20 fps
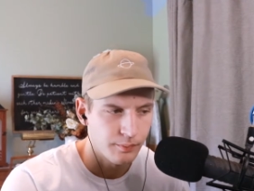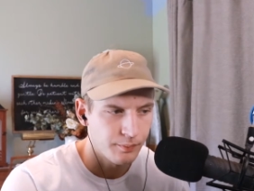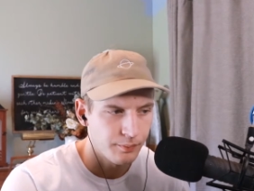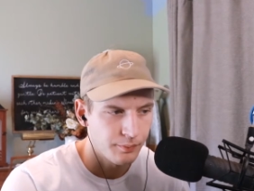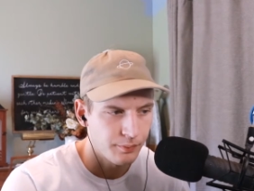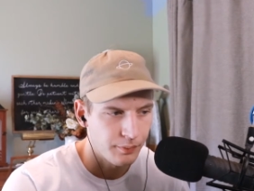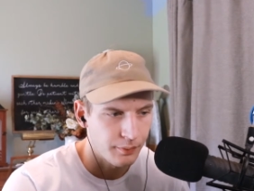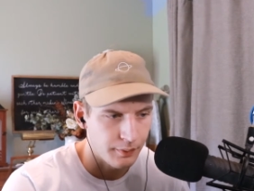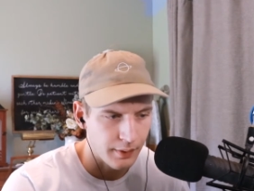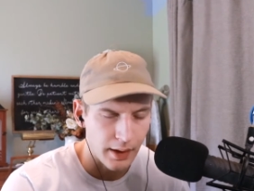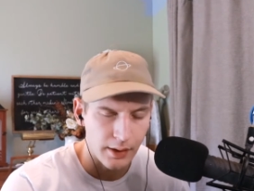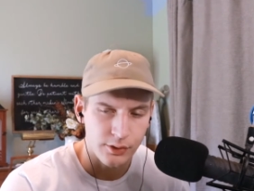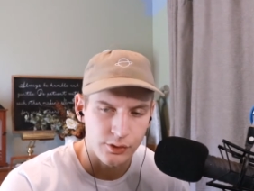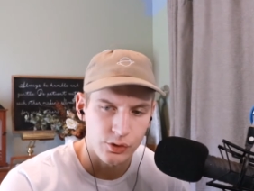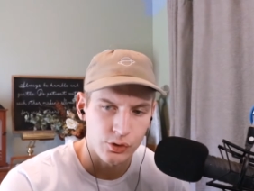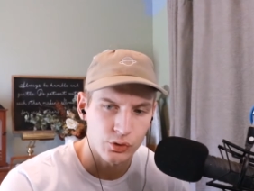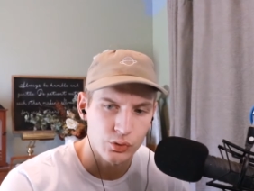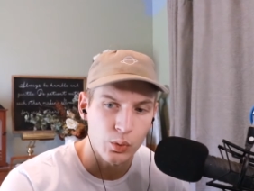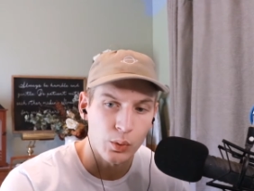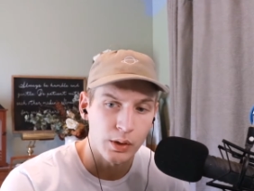And that's
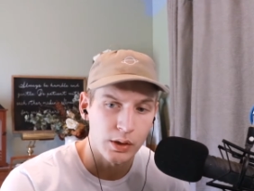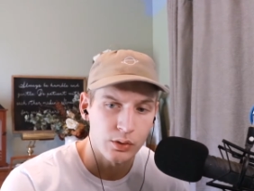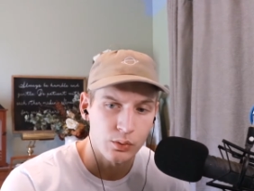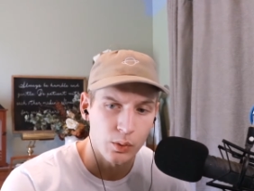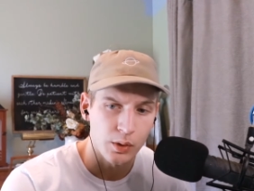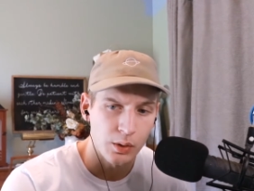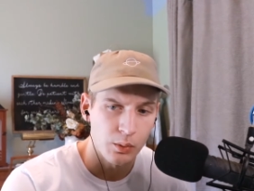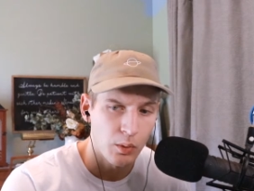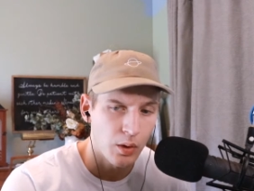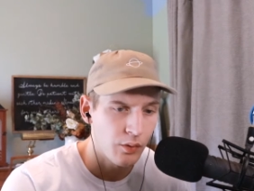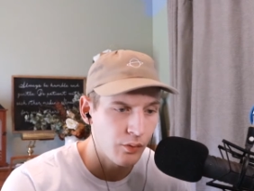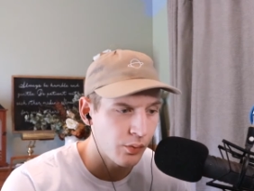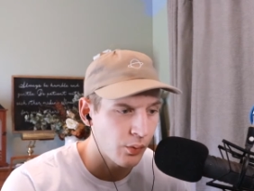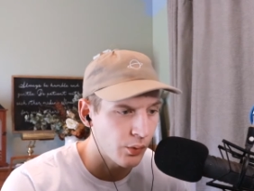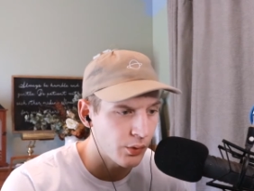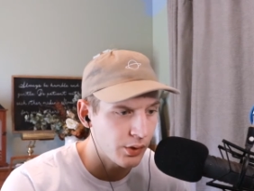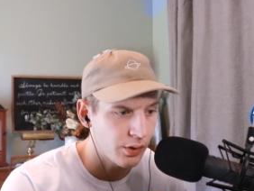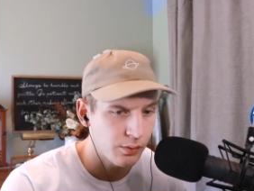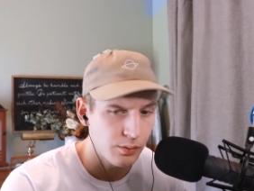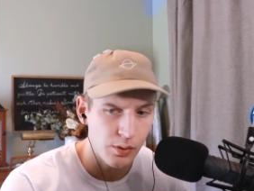just 2021 for
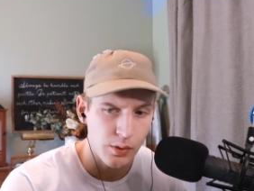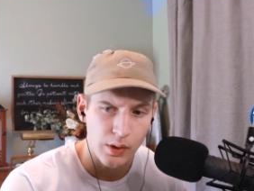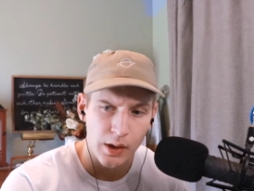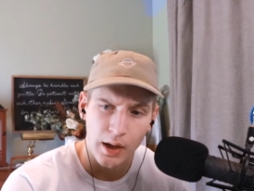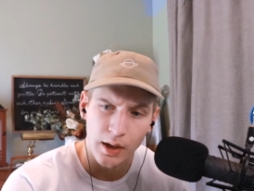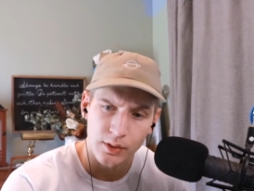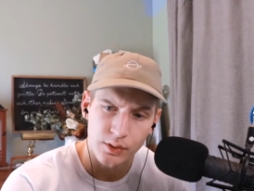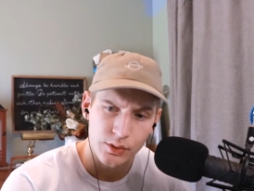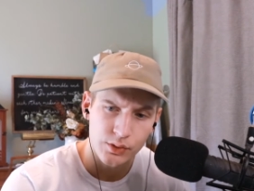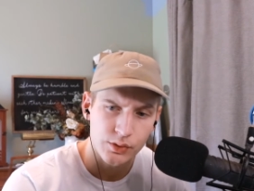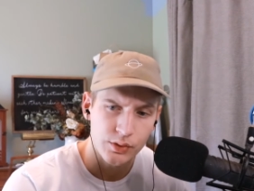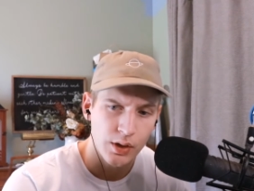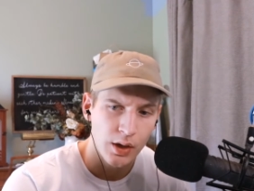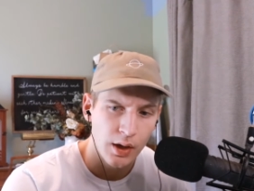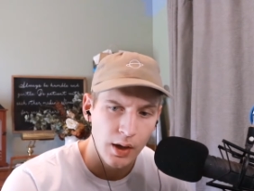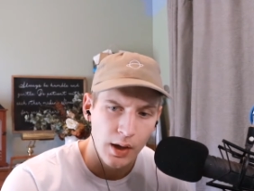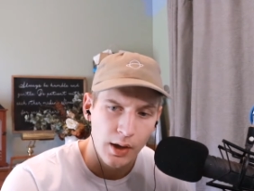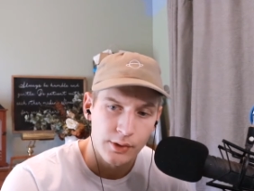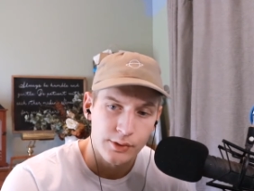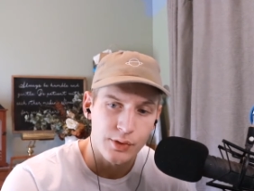you. You can't just
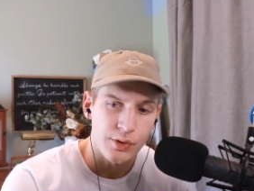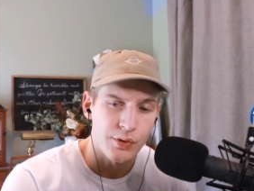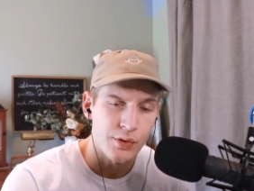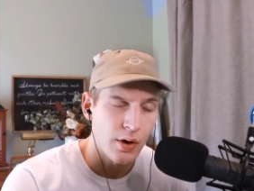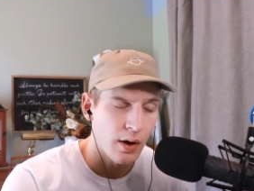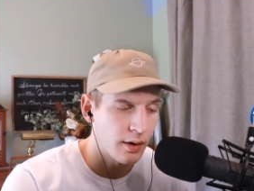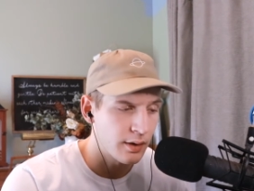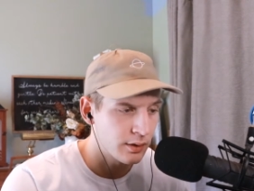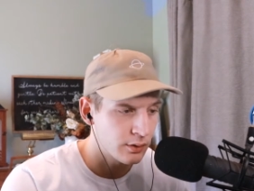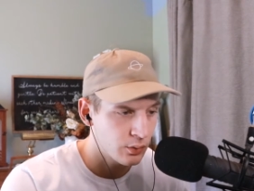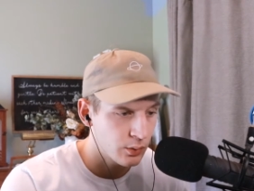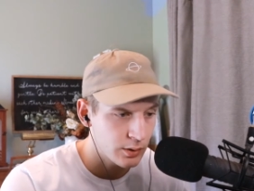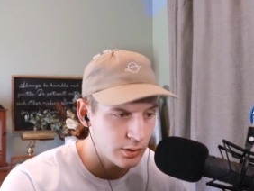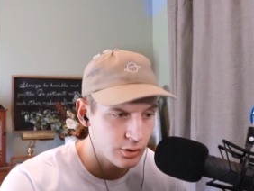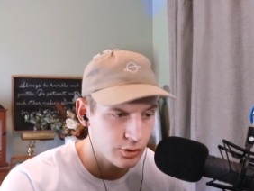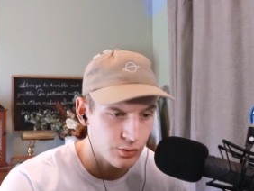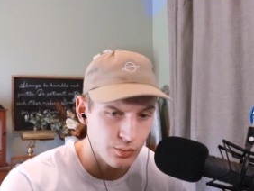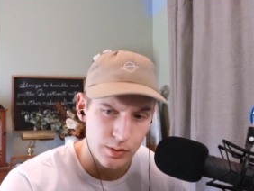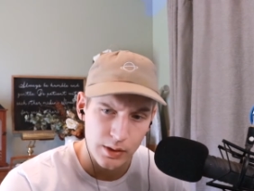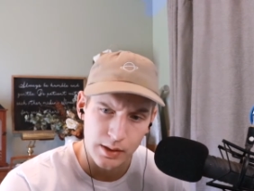turn on the Twitch
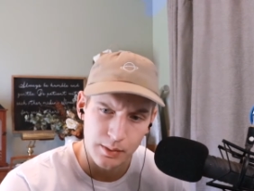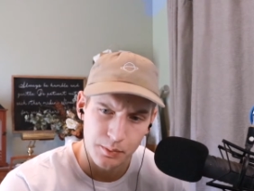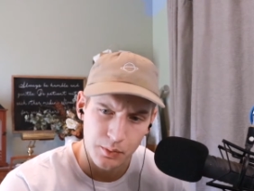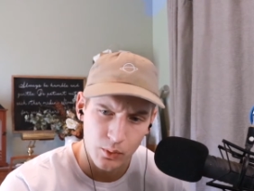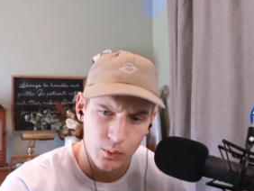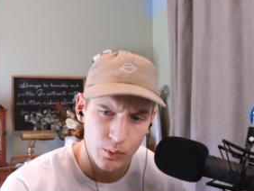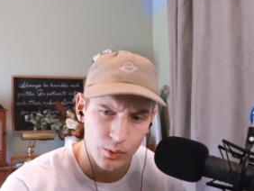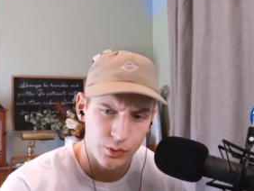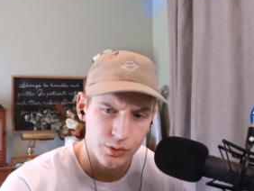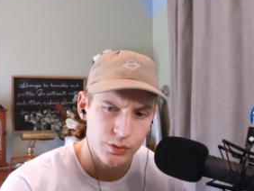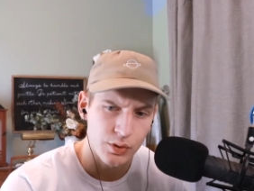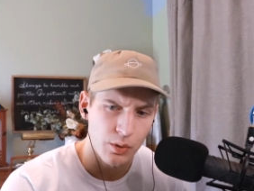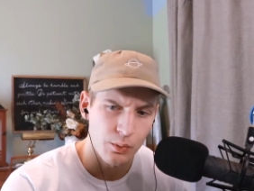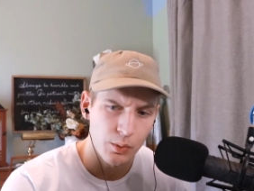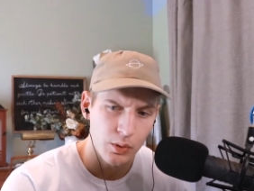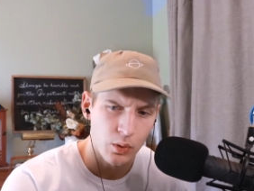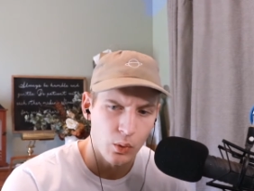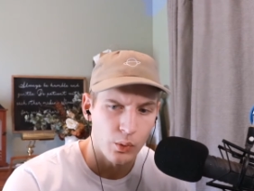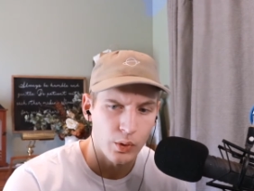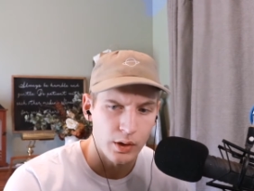stream or start
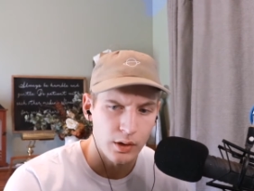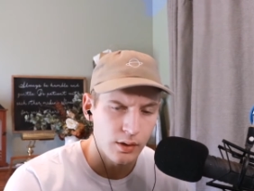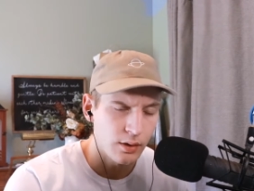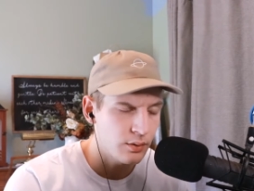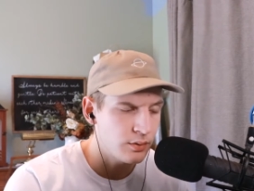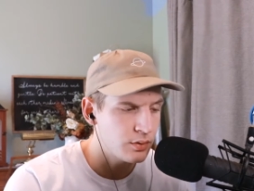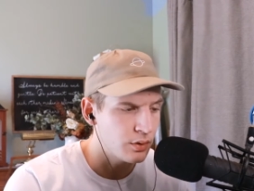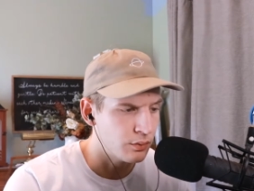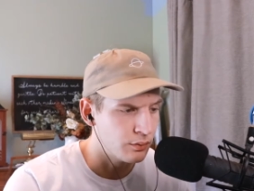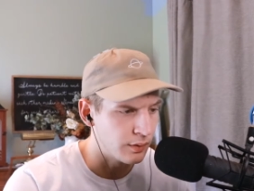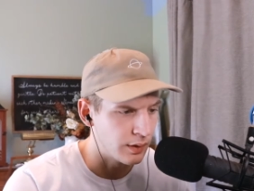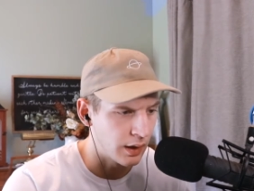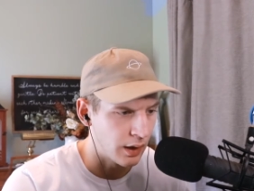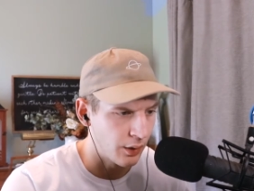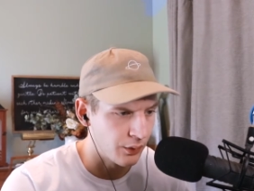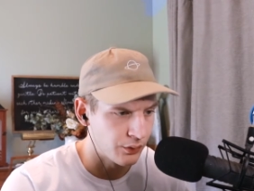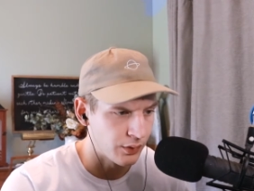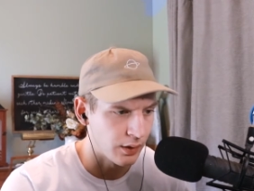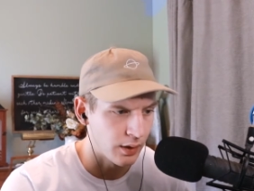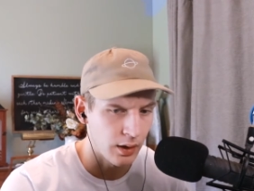recording YouTube
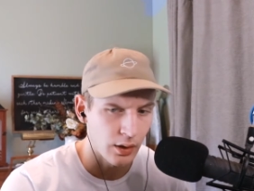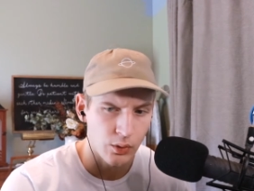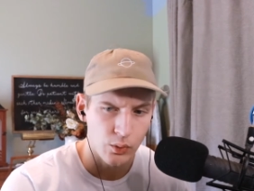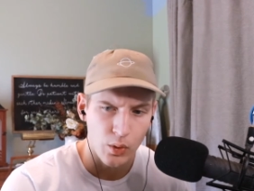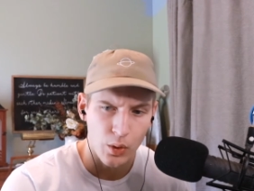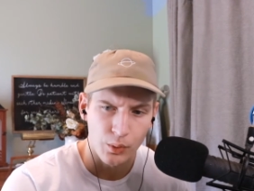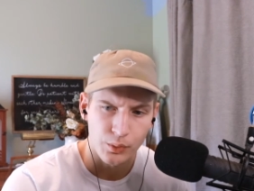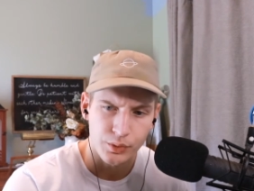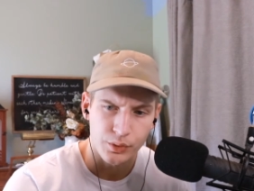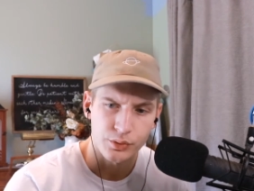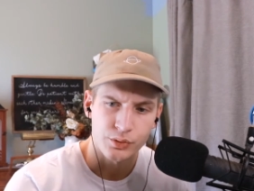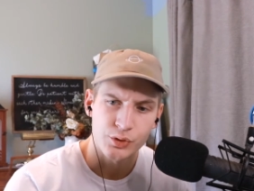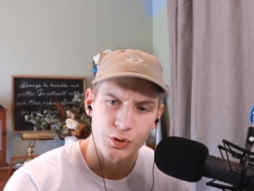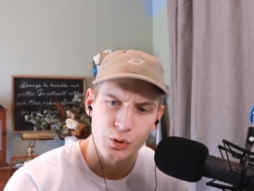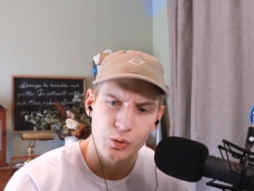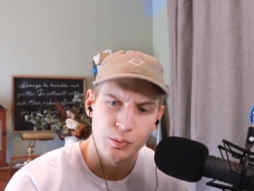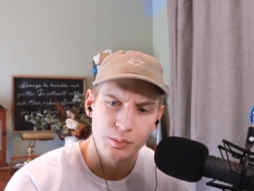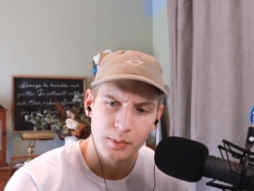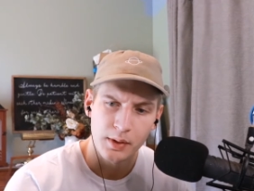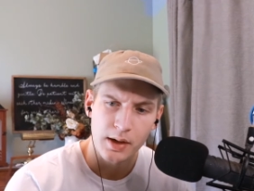videos and get growth. There's too
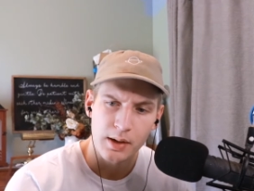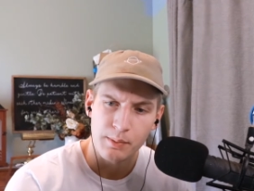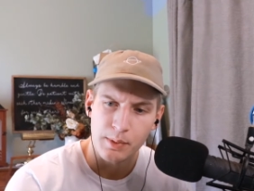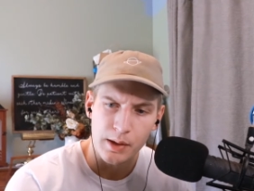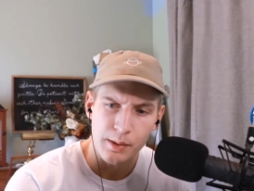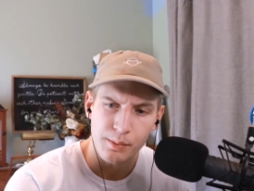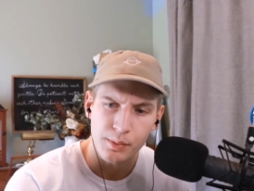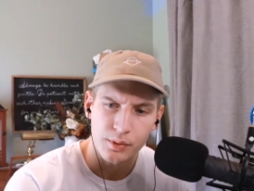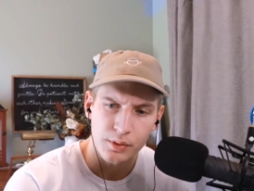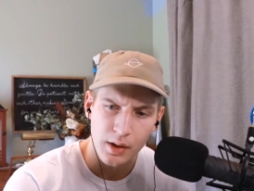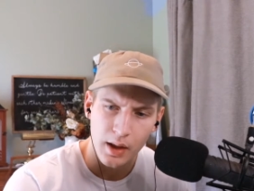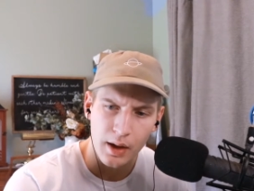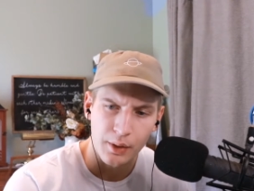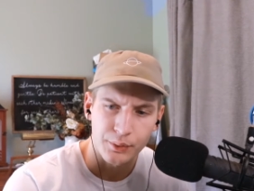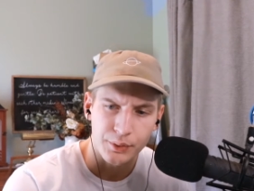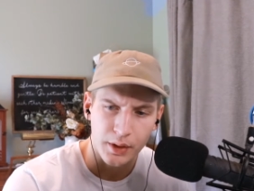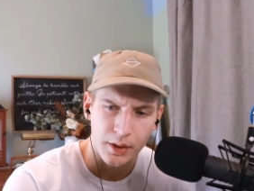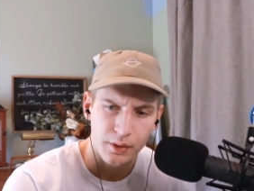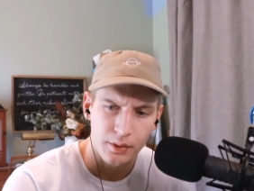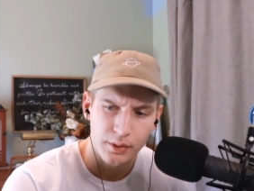many people out
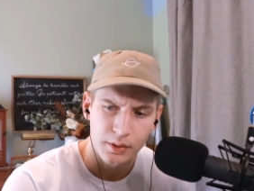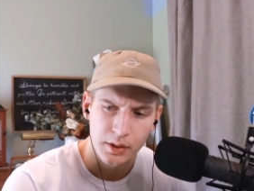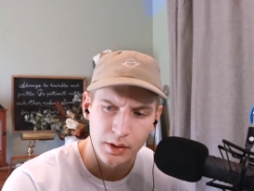there.